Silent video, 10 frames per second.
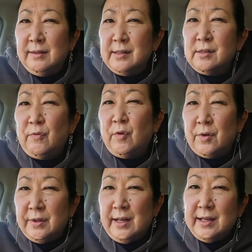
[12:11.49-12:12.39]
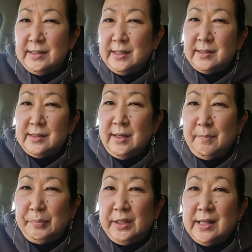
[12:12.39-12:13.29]
things for the
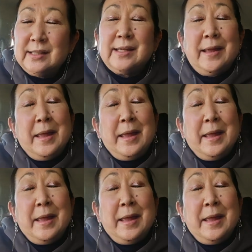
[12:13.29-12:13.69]
i16 Plus.